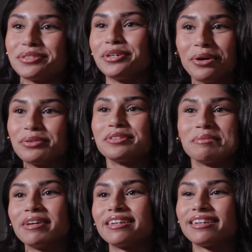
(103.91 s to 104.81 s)
to go to the
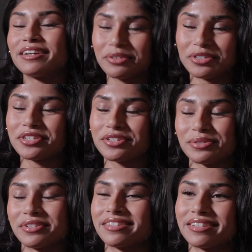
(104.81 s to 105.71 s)
big grocery
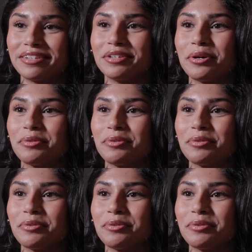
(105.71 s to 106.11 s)
stores and,